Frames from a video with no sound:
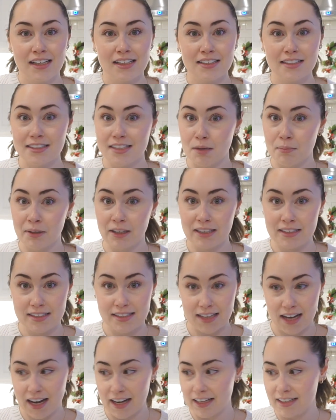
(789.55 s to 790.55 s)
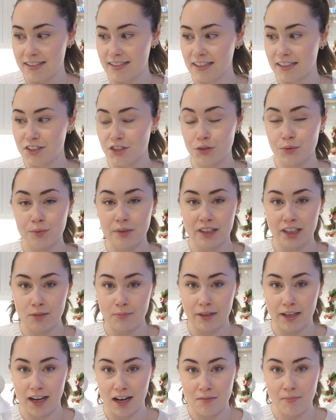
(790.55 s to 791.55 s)
to double in size and to really
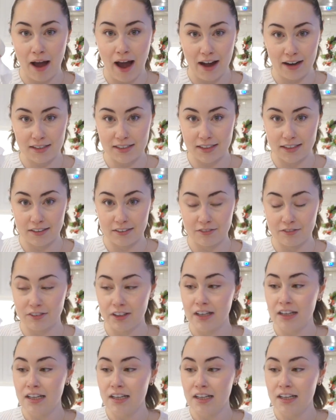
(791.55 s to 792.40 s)
become active.